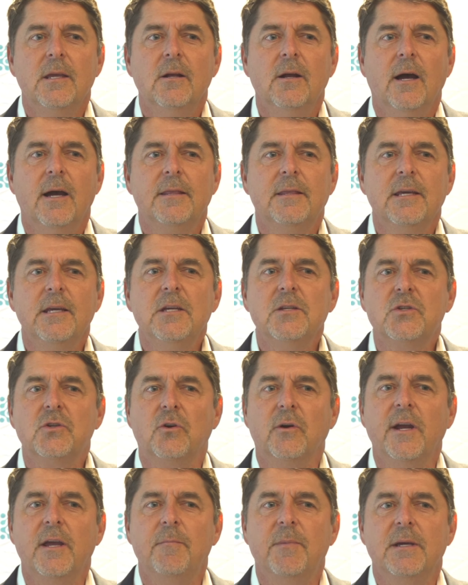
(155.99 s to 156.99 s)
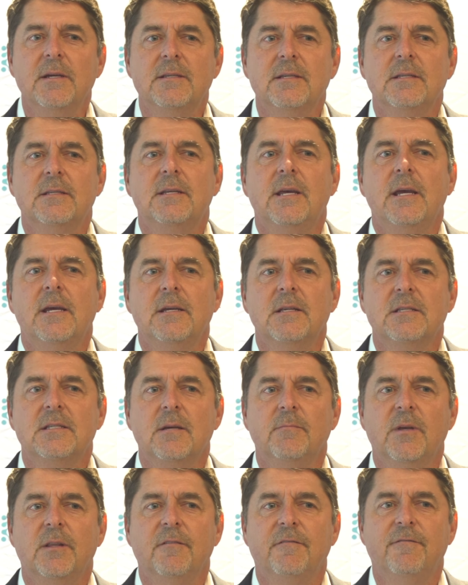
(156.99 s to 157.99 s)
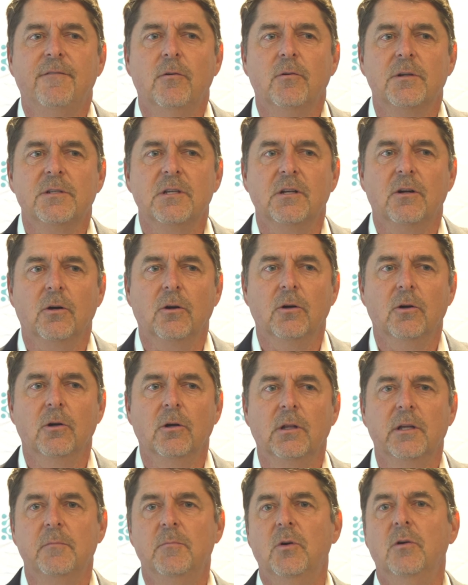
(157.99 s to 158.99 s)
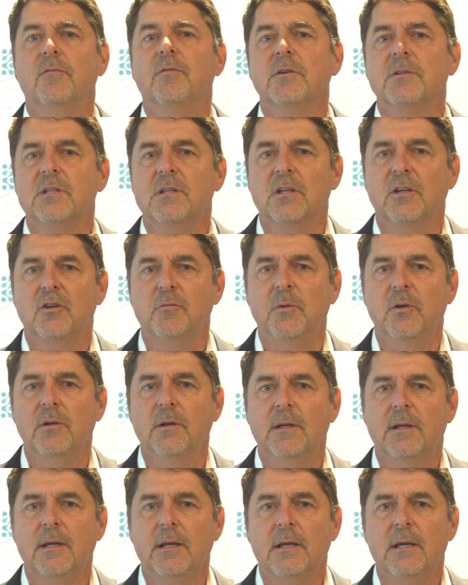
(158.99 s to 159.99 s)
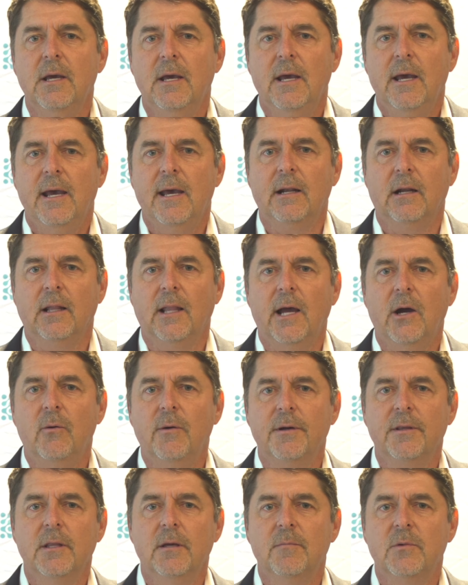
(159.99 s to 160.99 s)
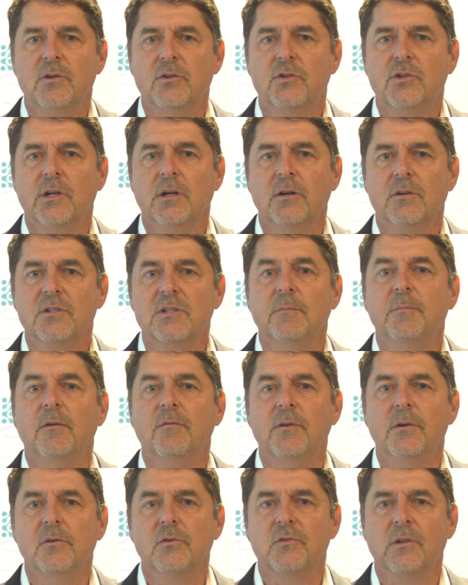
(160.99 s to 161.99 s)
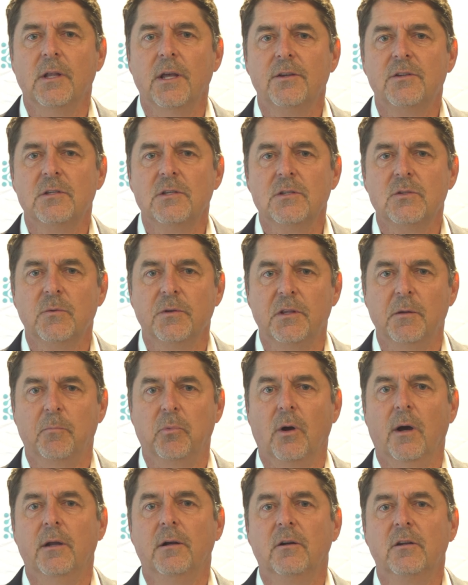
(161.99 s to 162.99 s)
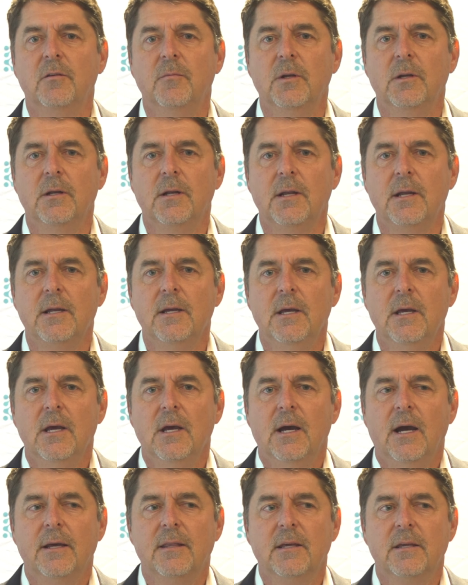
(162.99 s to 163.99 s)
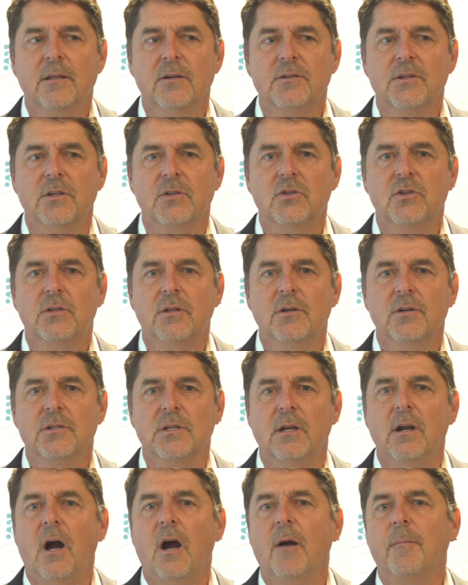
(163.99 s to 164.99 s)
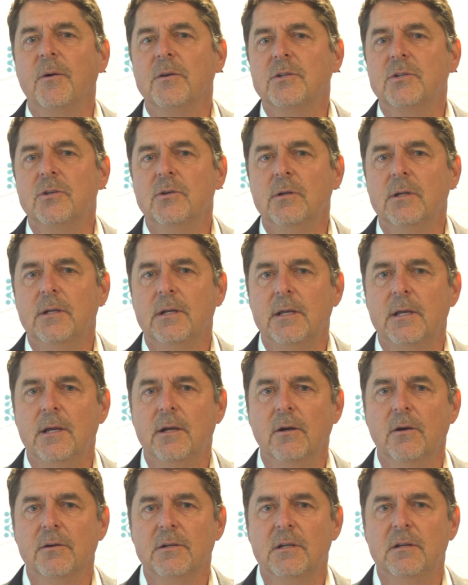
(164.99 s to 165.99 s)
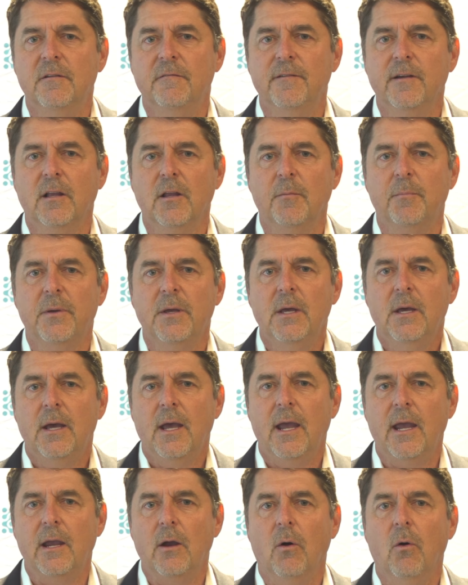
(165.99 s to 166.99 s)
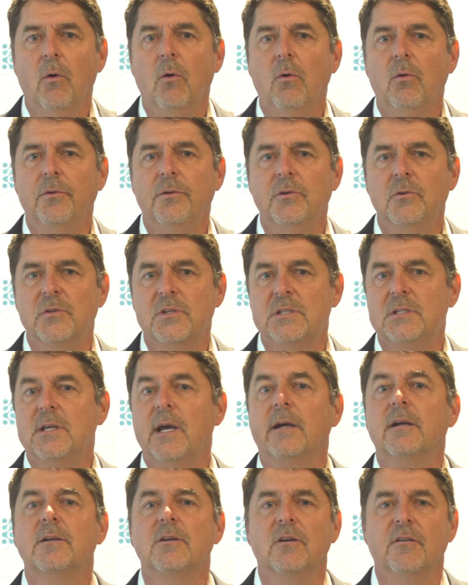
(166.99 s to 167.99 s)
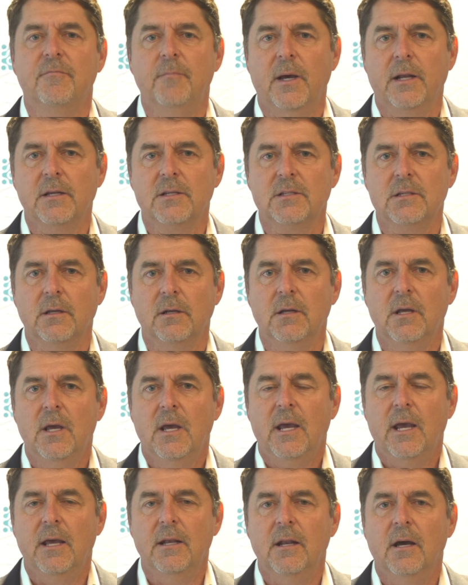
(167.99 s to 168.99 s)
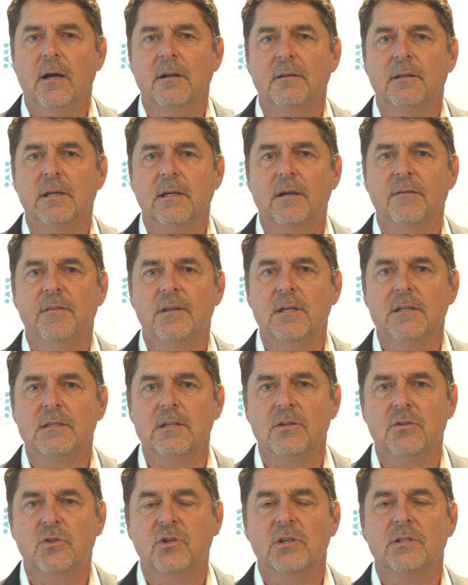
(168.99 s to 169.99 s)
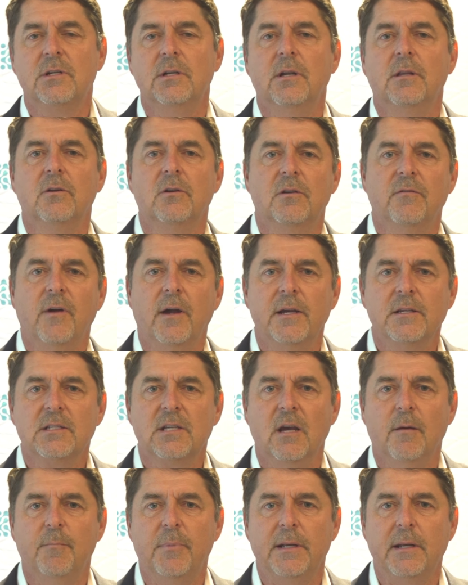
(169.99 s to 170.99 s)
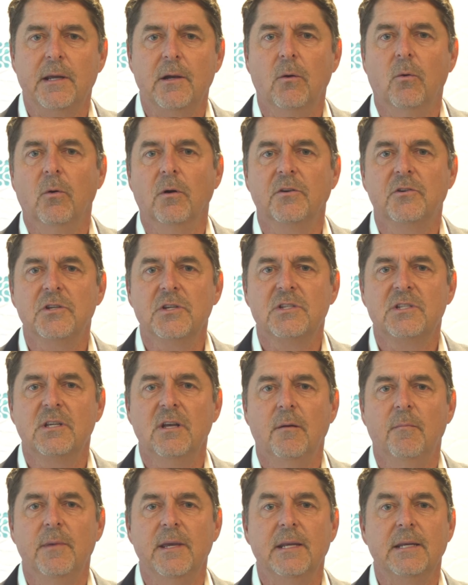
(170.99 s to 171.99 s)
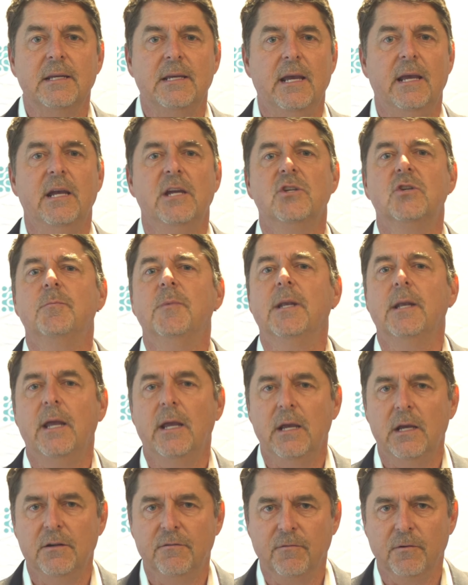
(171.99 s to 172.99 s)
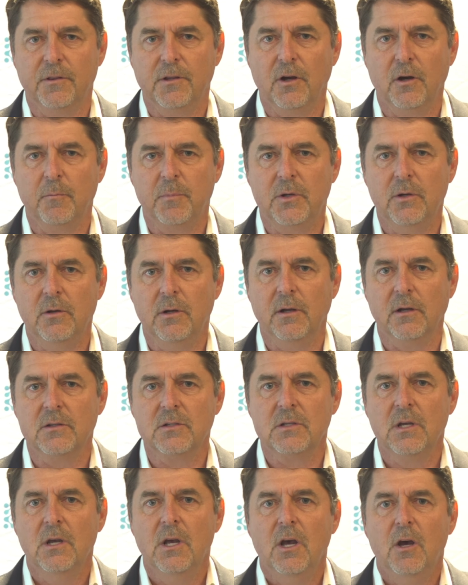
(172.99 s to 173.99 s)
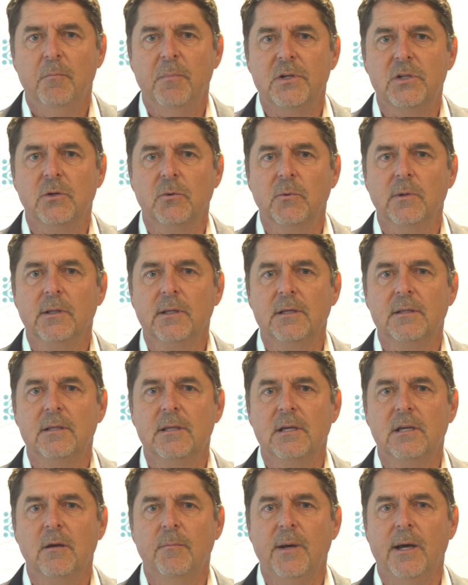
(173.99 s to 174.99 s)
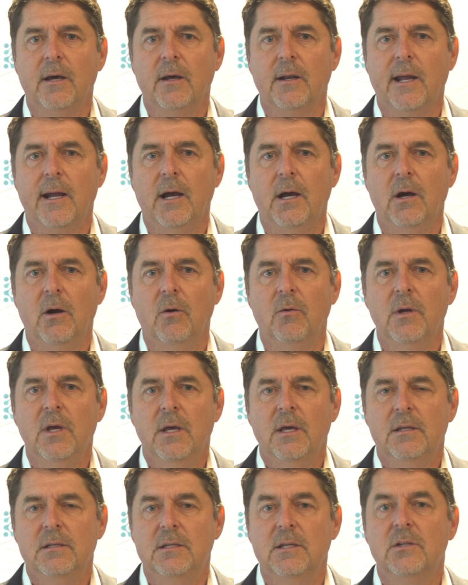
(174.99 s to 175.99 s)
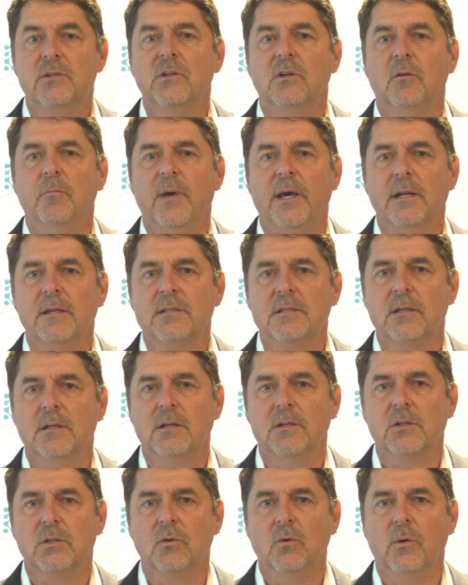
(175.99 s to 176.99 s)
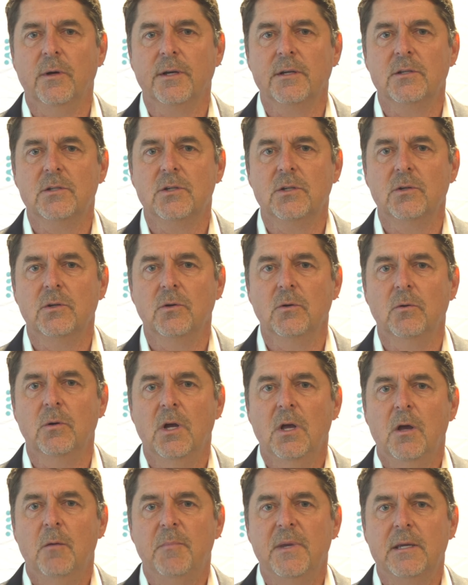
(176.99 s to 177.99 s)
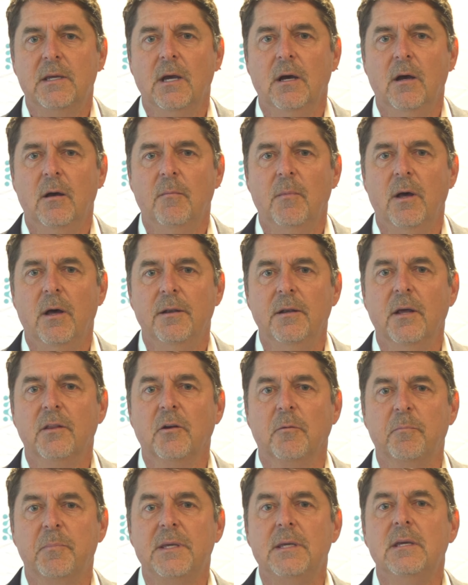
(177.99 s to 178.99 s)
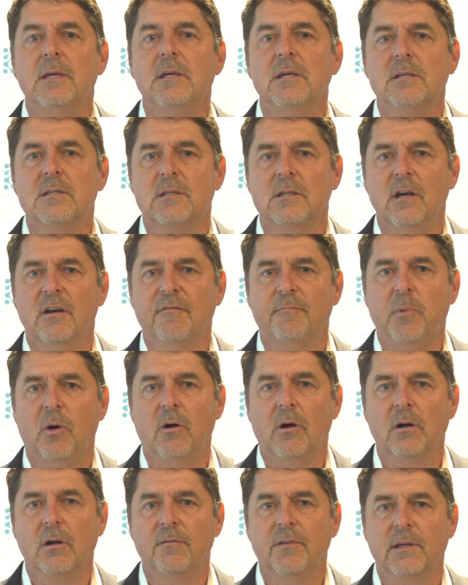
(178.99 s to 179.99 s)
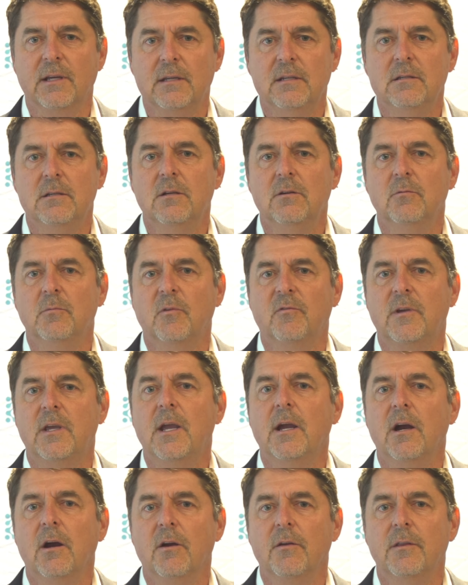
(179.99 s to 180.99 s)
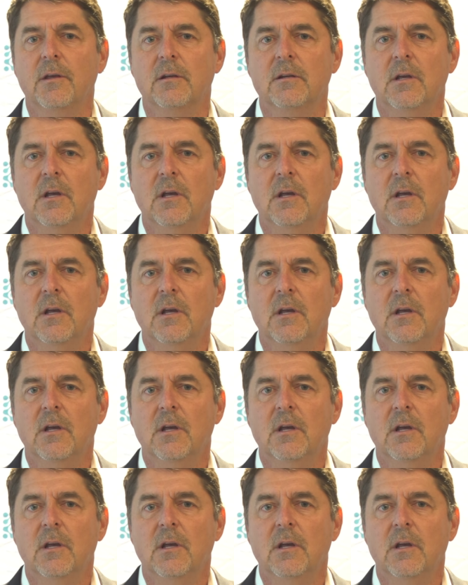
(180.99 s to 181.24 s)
I think it's great because it's taken some of the folks that are early movers in the community and allowing them to share some of those lessons with the broader community. I think there's an opportunity here to develop a whole new sector of medicine and not think of this as just another device company or just some engagement aid for therapeutics, but to really think about how digital medicine is going to become another piece of part of the continuum of care that